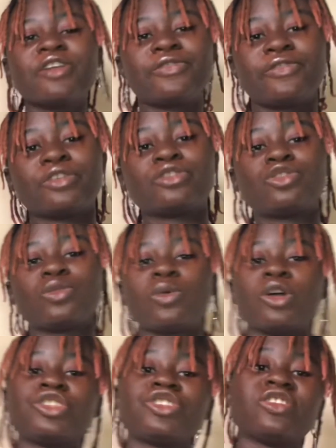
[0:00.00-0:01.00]
fun to
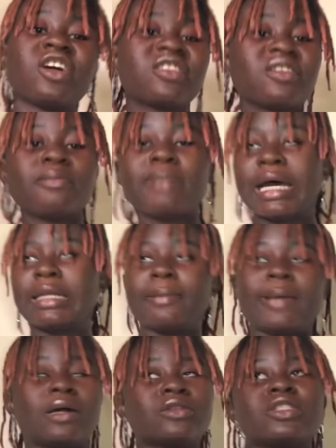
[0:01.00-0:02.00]
watch. Nothing bad
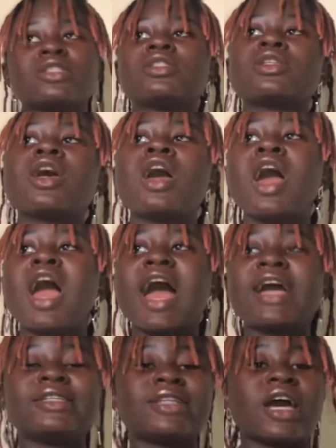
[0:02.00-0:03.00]
about it.
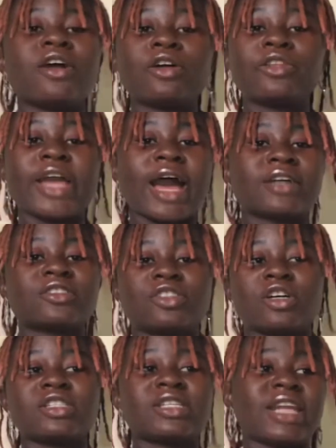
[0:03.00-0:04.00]
And all the
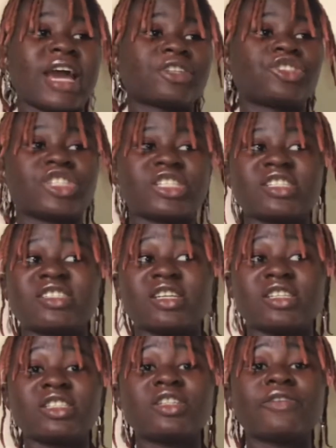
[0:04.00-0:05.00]
actors and actresses, they
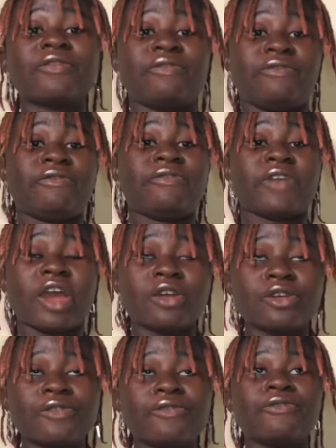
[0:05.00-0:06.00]
did a
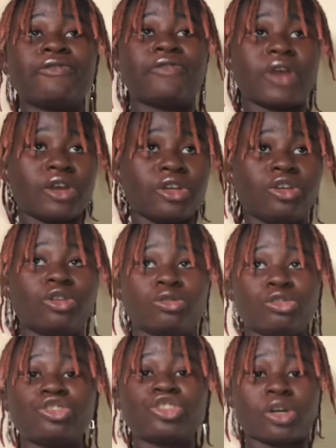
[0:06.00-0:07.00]
very, very
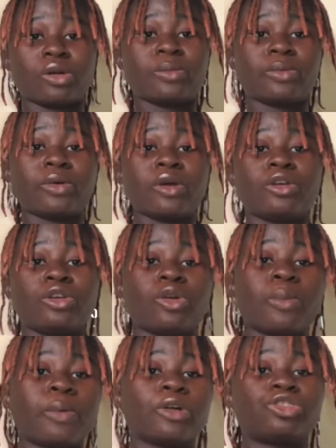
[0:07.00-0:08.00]
good job,
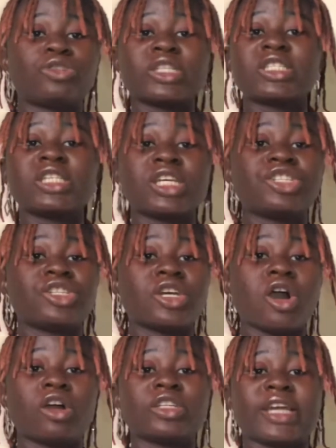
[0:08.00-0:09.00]
portraying
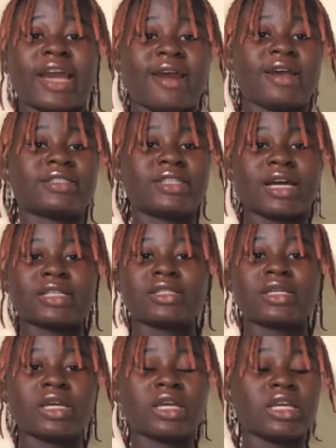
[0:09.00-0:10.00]
all the characters
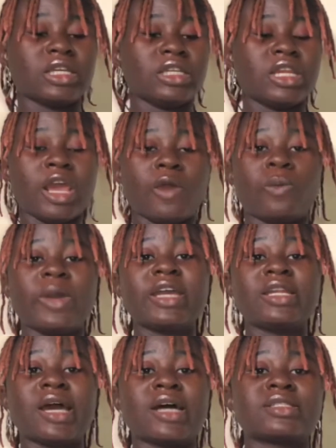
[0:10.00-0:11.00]
in a way
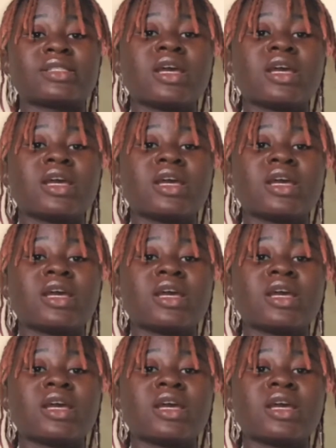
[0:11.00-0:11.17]
that